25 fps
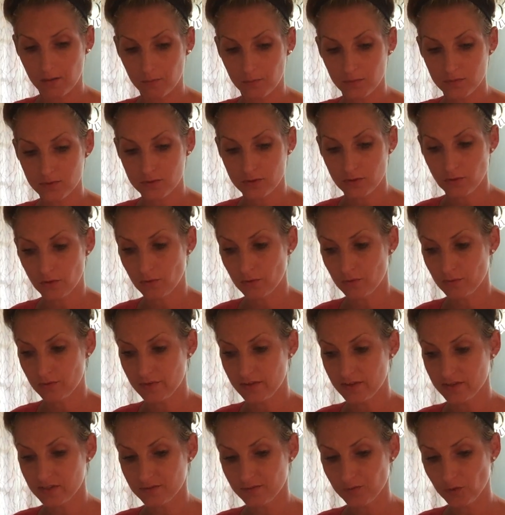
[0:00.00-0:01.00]
So
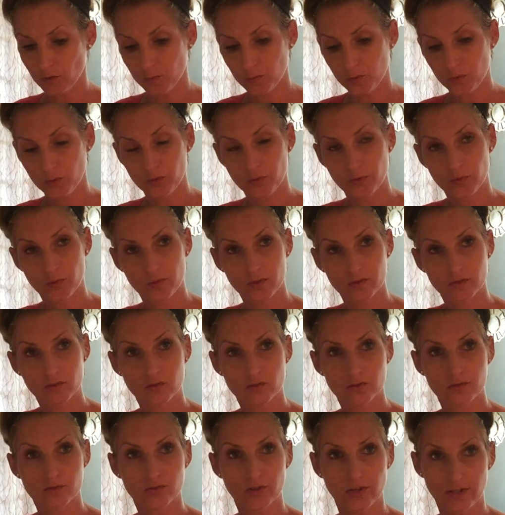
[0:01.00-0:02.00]
this full moon,
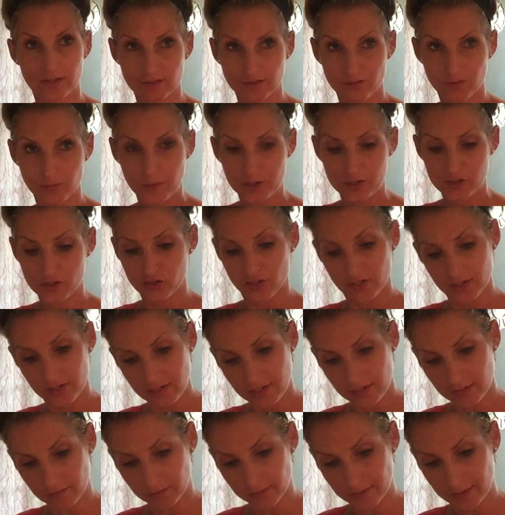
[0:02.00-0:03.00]
transformation and
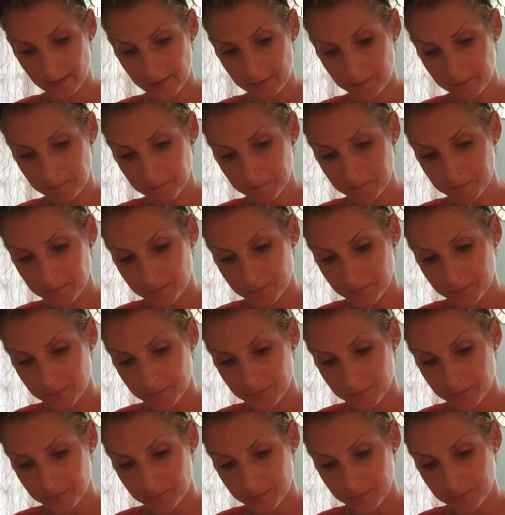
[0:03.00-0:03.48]
healing.